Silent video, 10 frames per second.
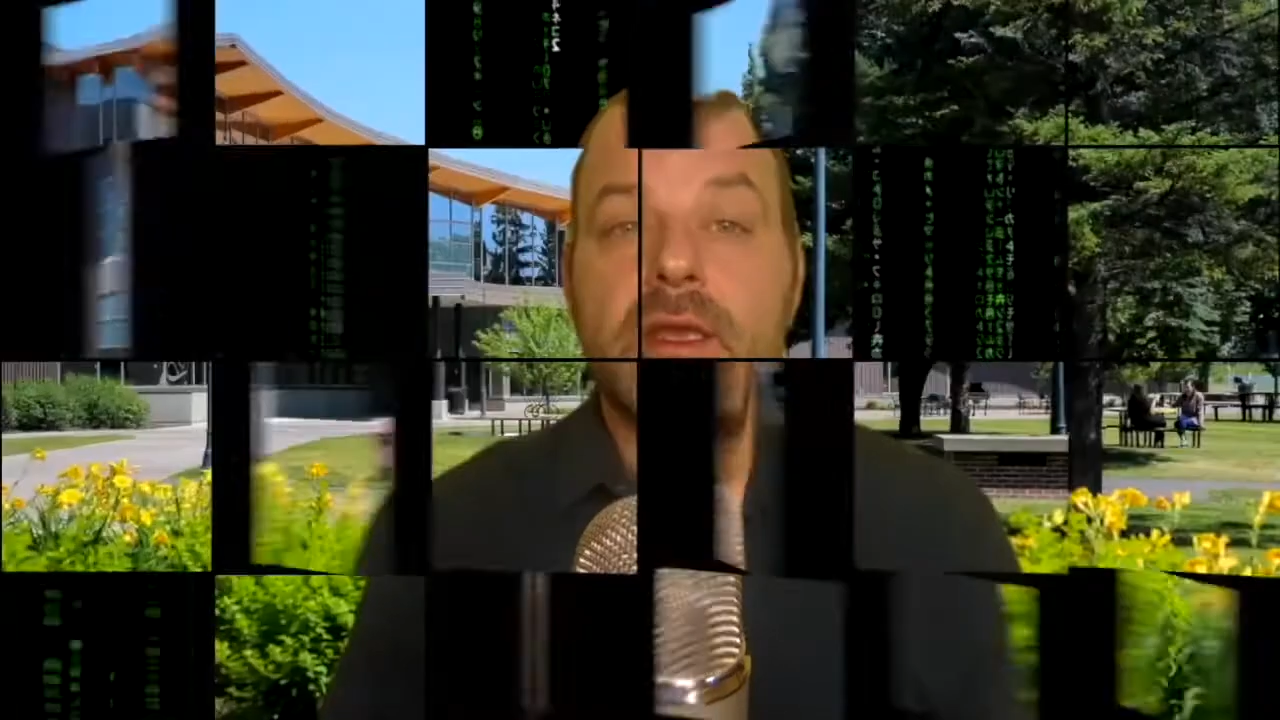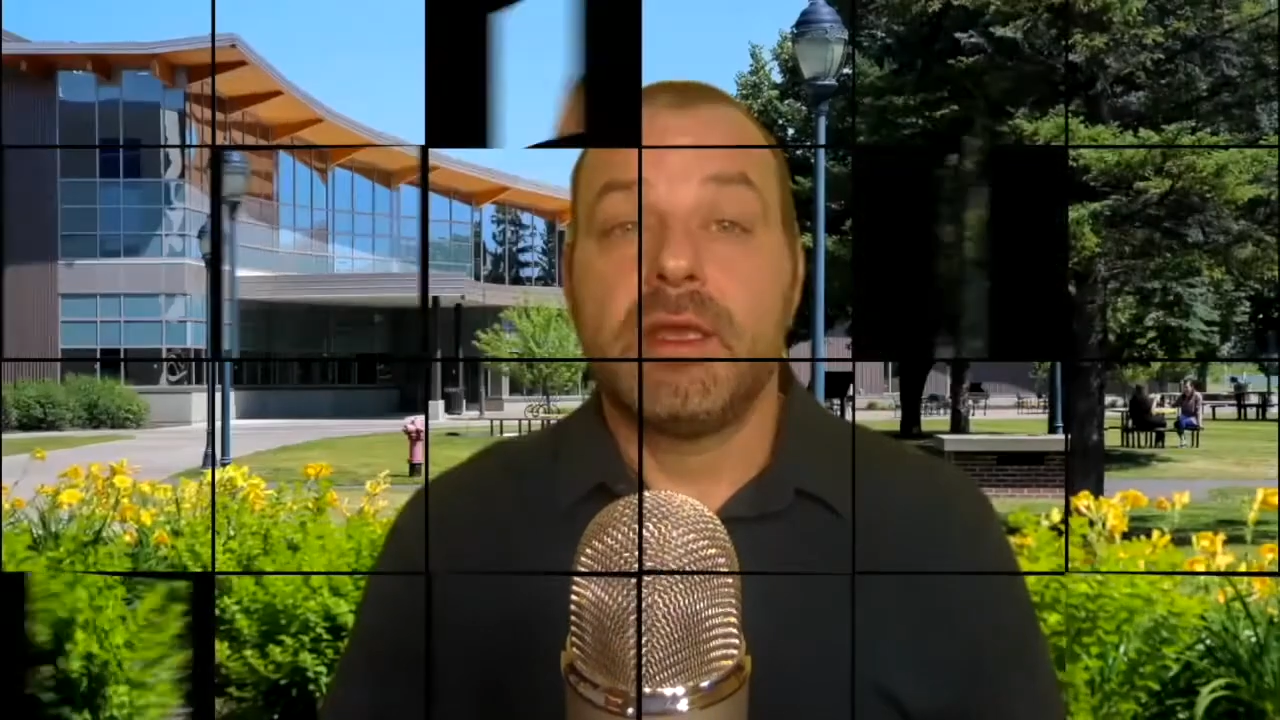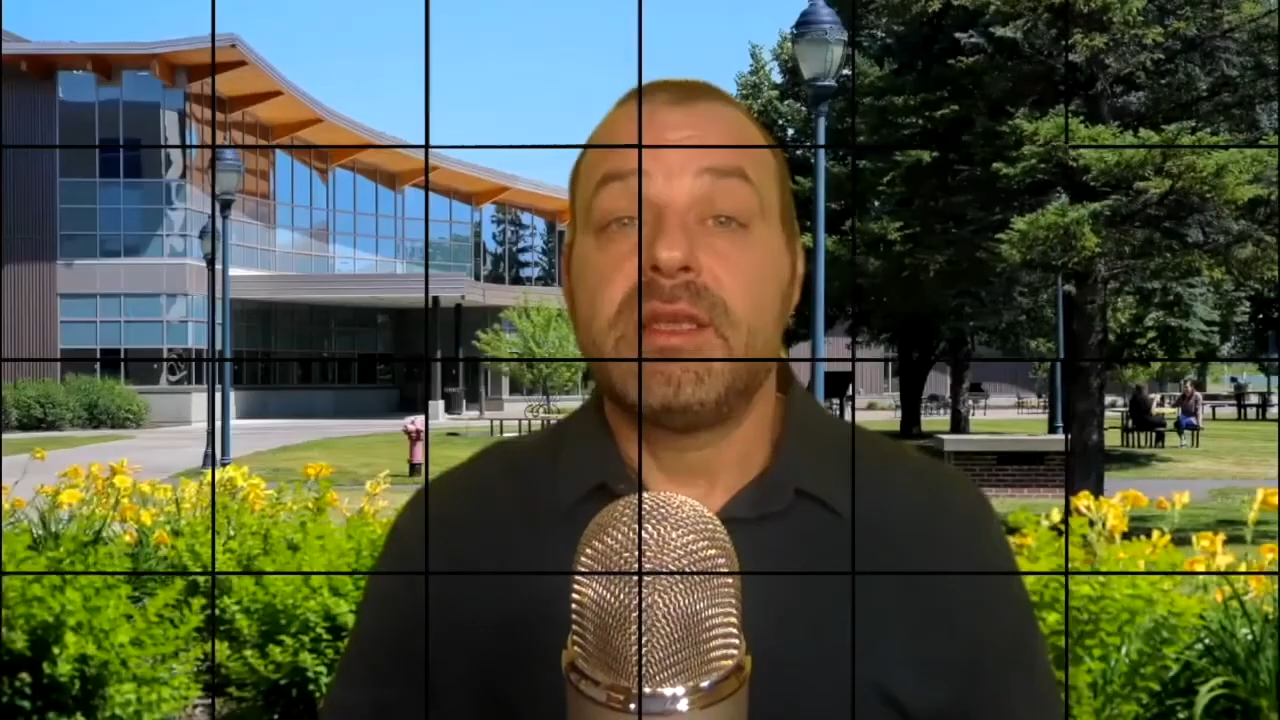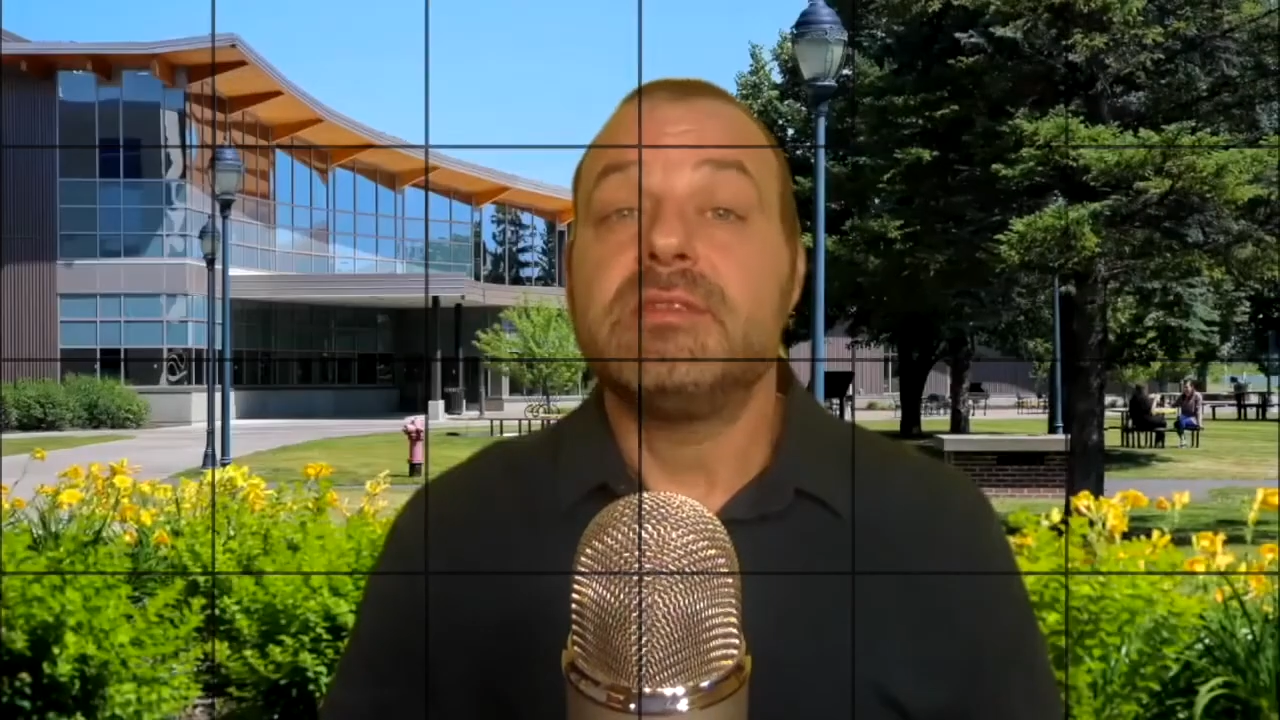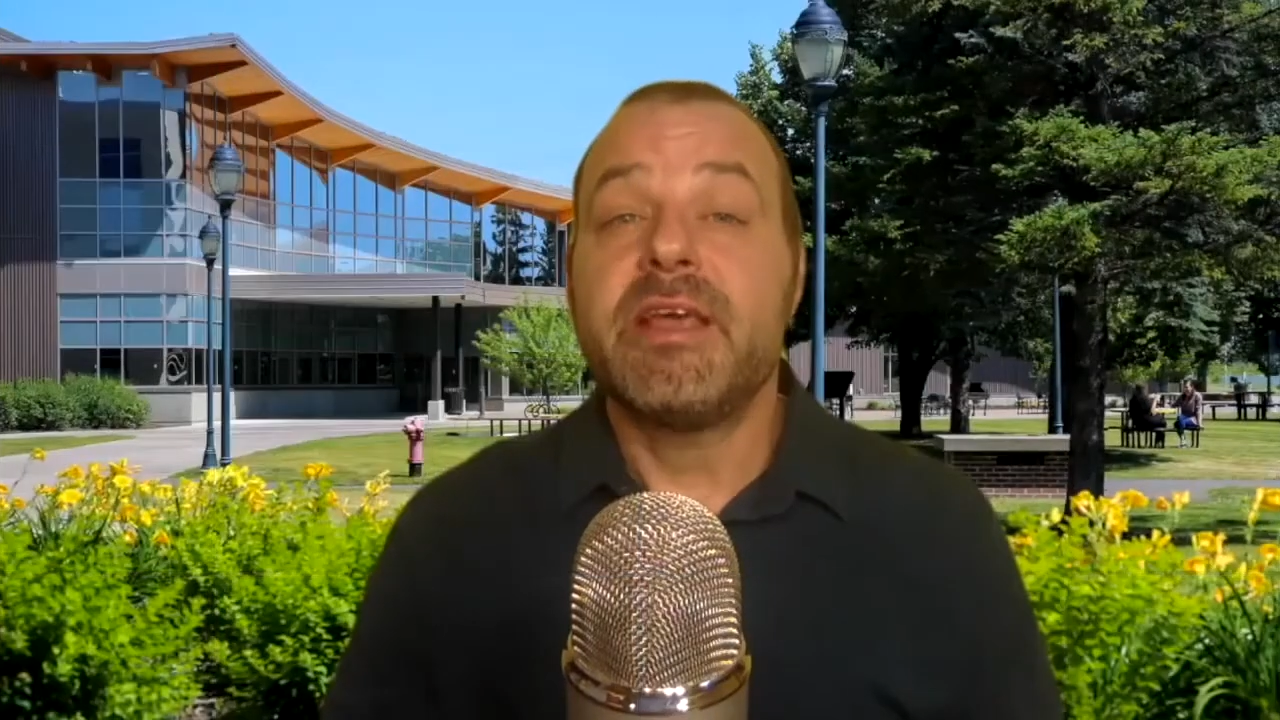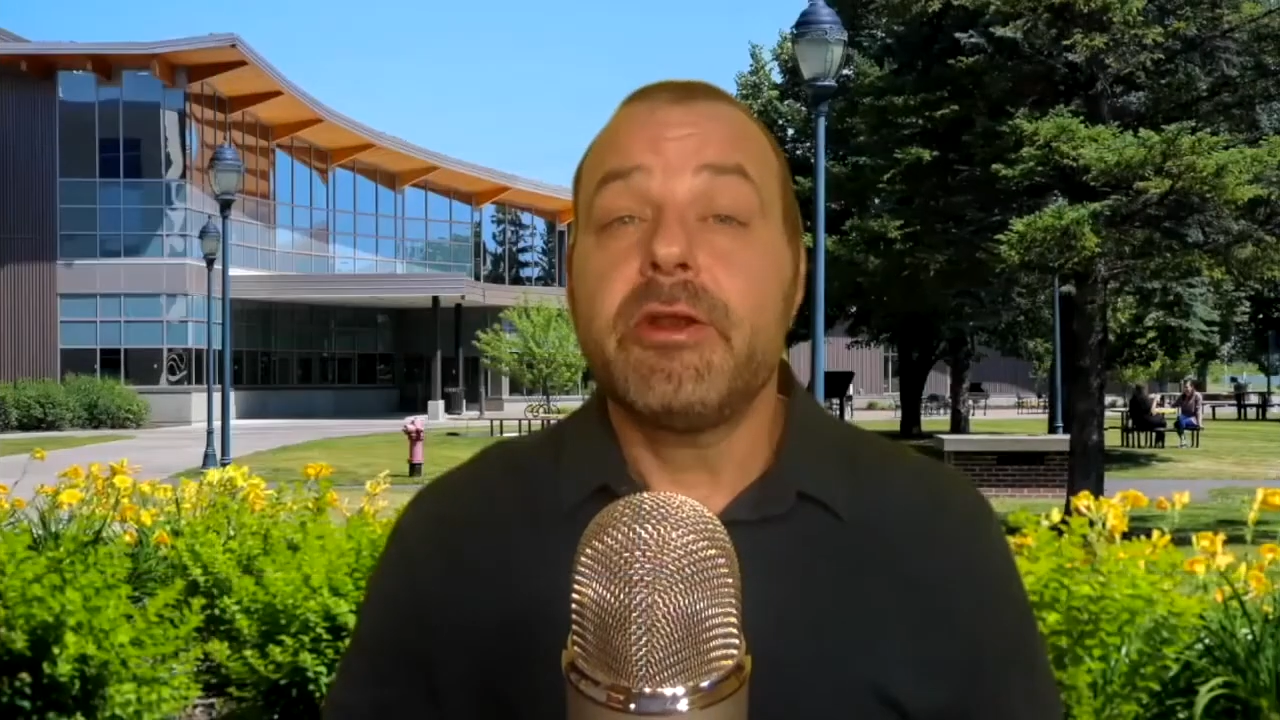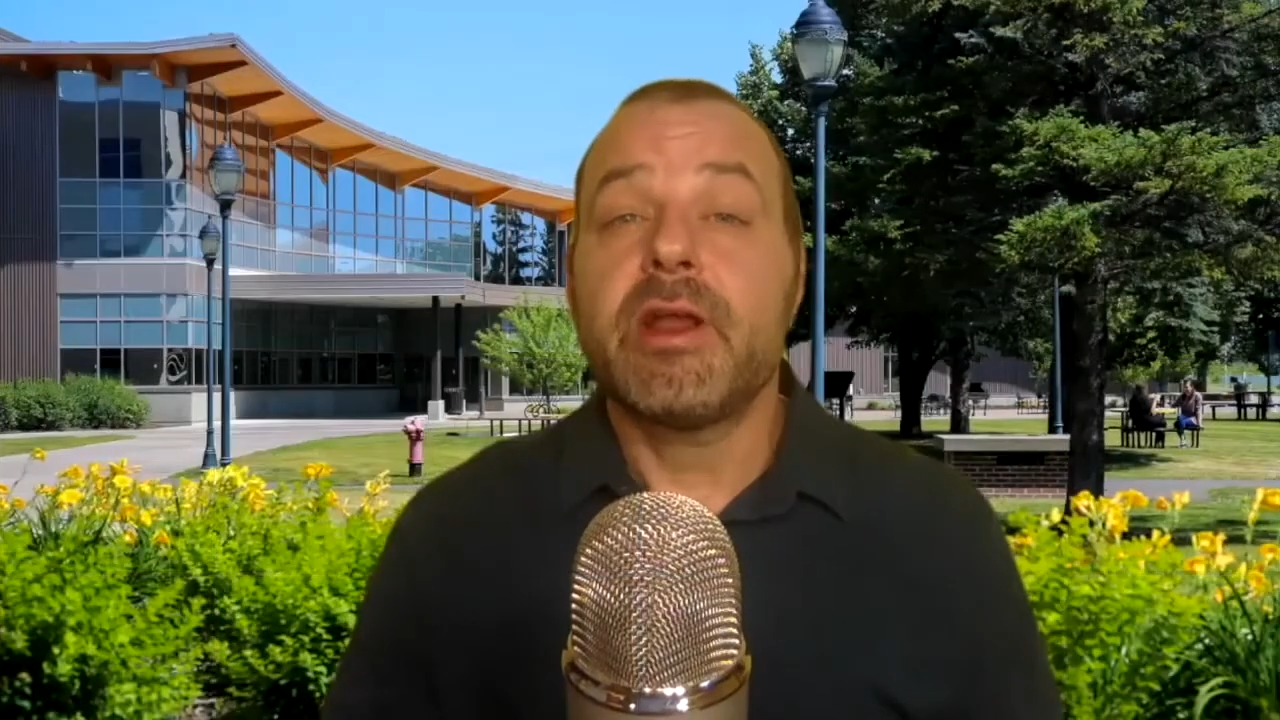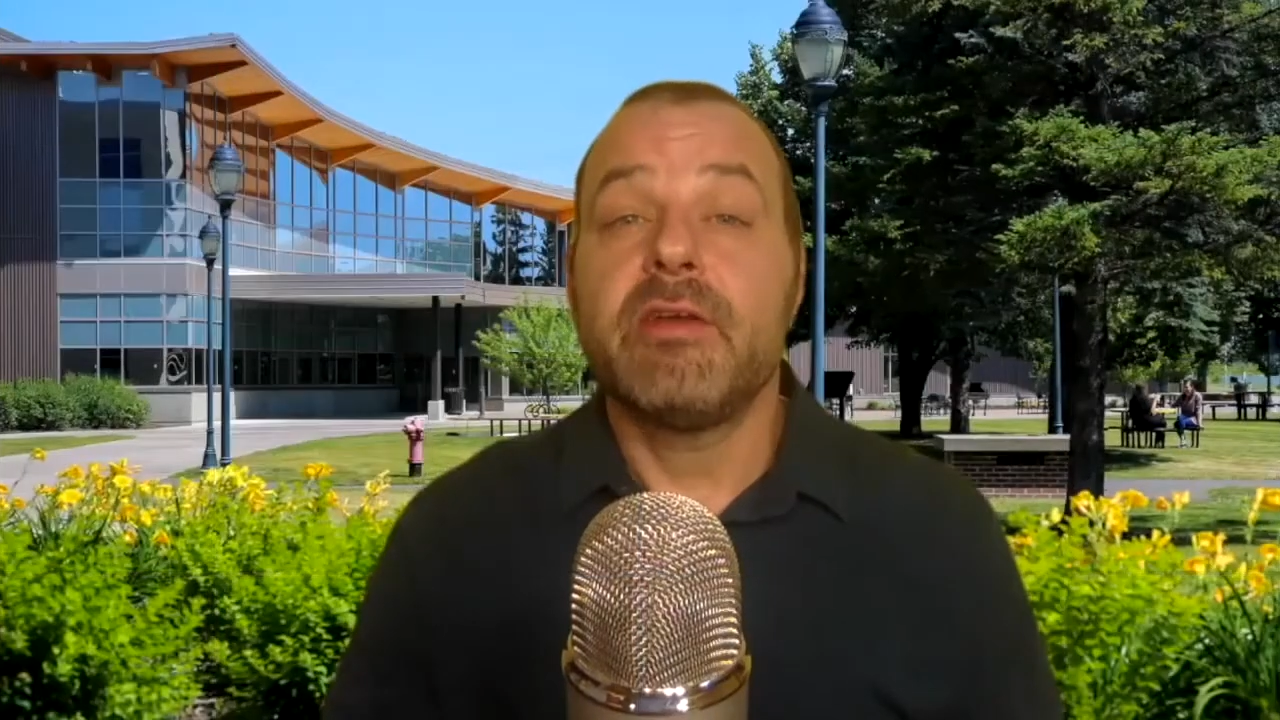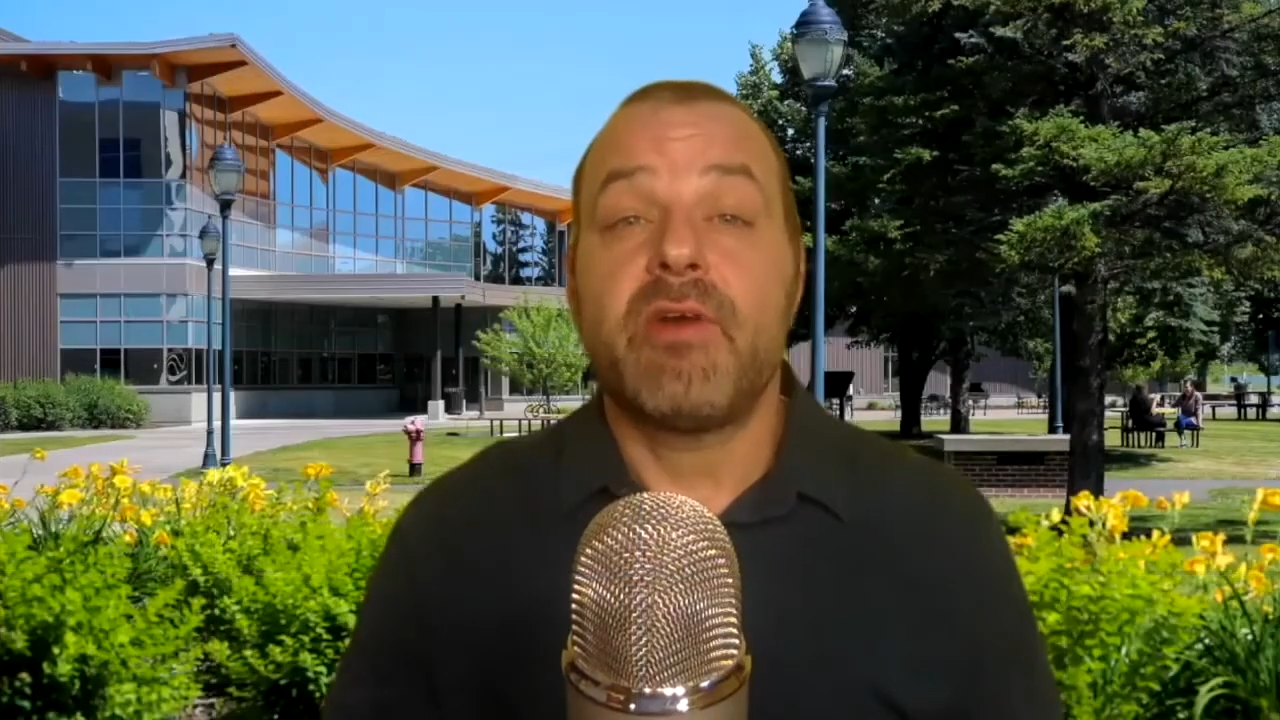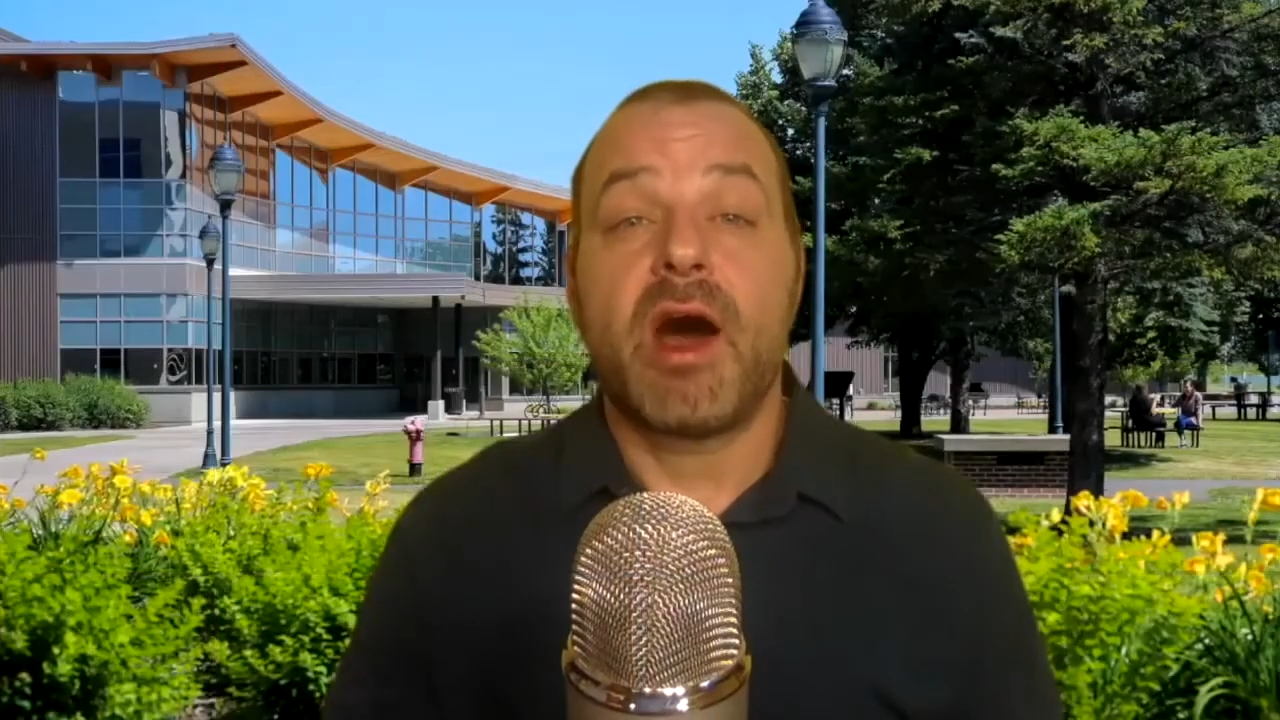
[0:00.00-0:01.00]
In
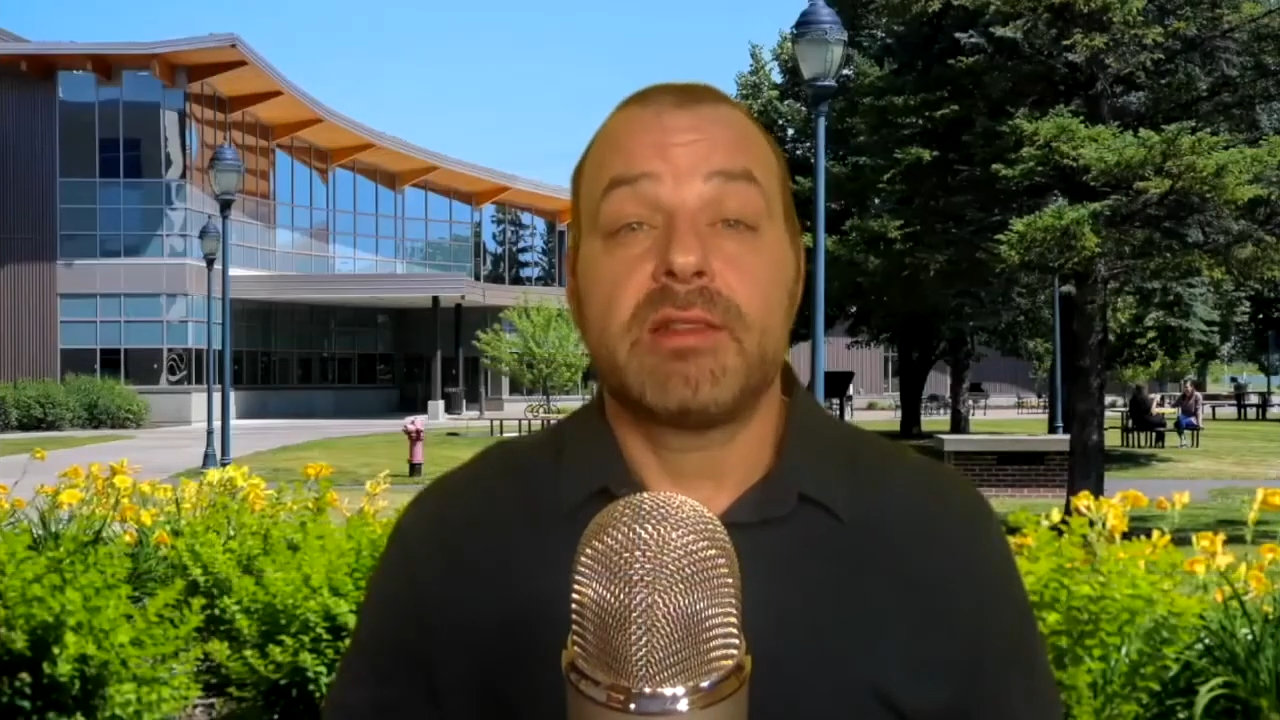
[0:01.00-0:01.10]
considering if